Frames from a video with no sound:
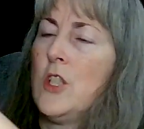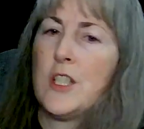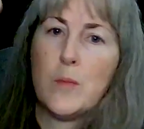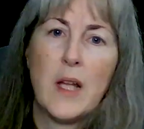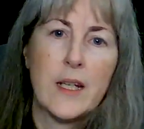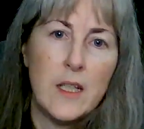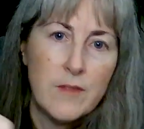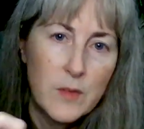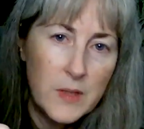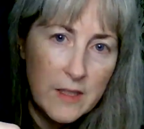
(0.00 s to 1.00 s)
just a black
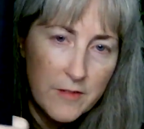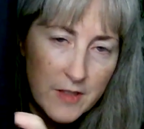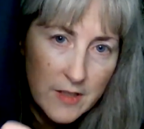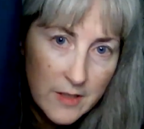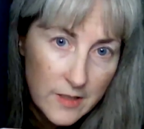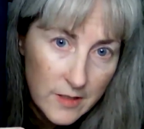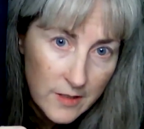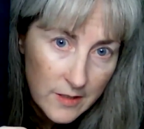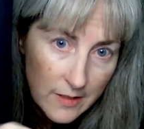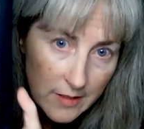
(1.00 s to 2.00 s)
even weave.
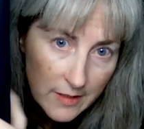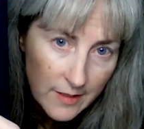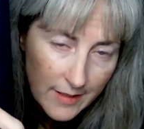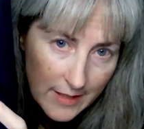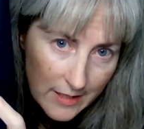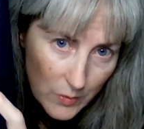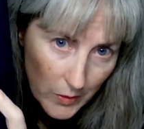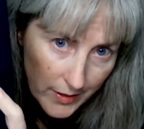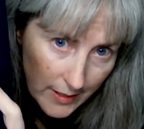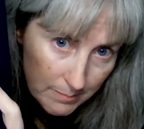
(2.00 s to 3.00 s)
And that's
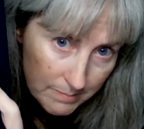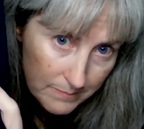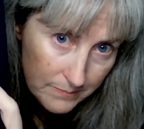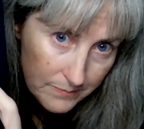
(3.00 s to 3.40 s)
where I am.